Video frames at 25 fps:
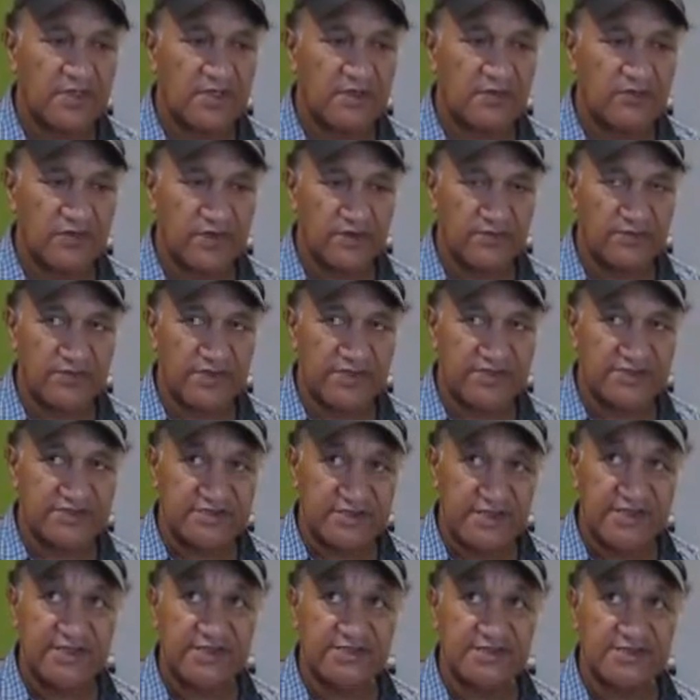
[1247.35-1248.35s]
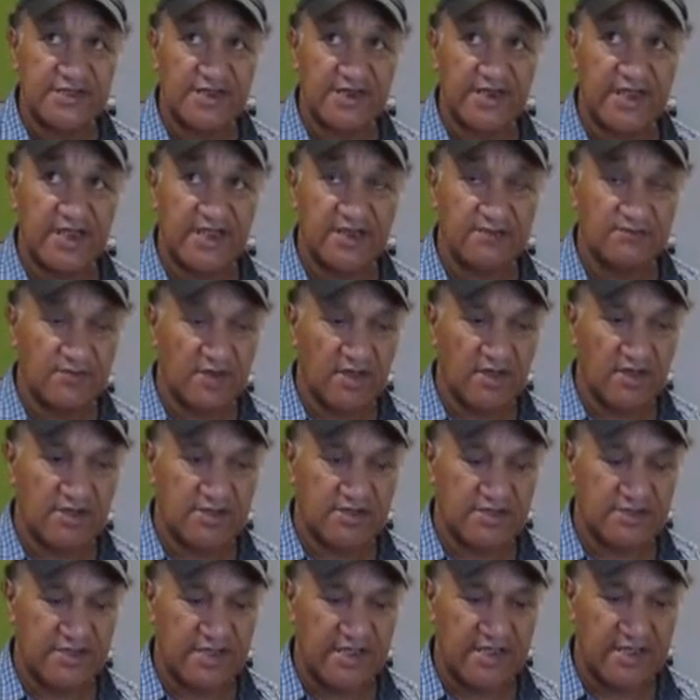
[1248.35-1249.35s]
when we seize the land block
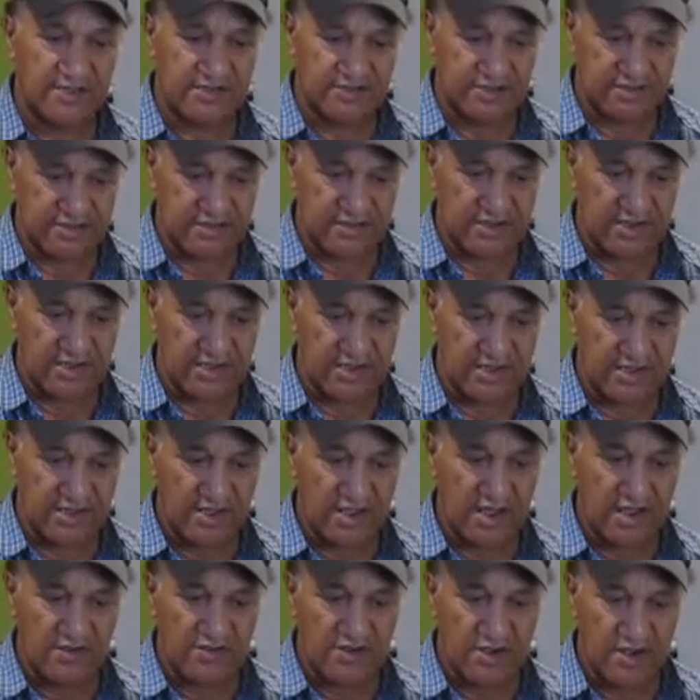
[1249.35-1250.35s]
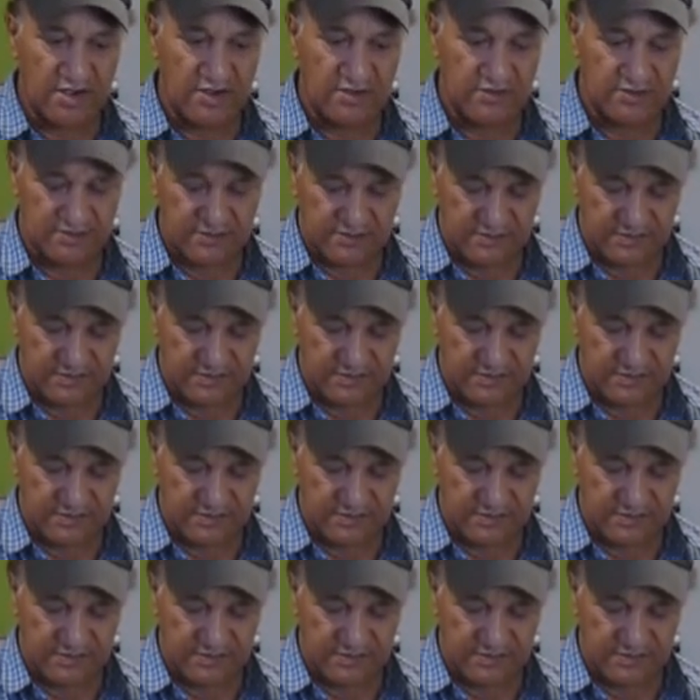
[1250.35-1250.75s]
at the HAUHAU